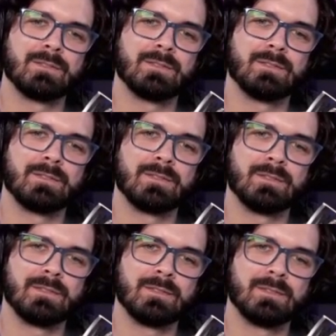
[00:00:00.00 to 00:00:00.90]

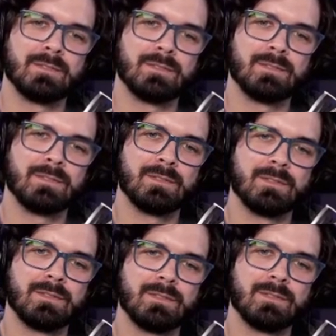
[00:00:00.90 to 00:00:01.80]

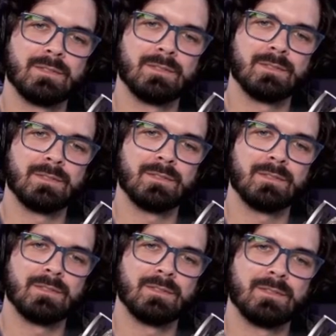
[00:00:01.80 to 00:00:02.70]

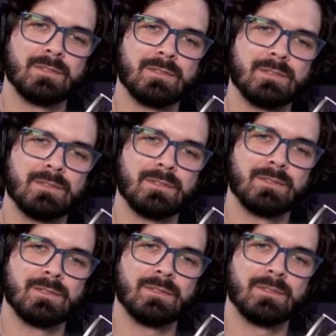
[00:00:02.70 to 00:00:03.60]

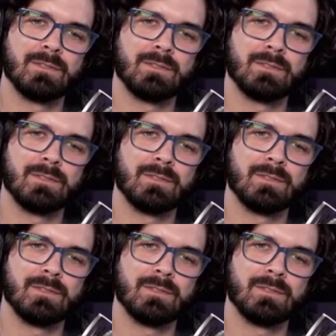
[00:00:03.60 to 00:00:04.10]
(silent)